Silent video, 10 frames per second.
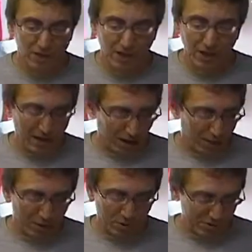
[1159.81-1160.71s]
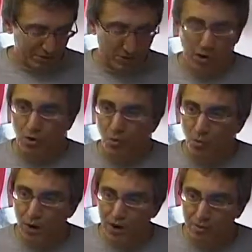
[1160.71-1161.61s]
clock because they're
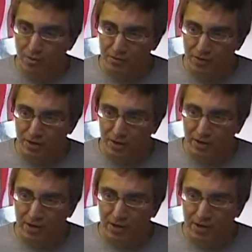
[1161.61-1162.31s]
unaware of it.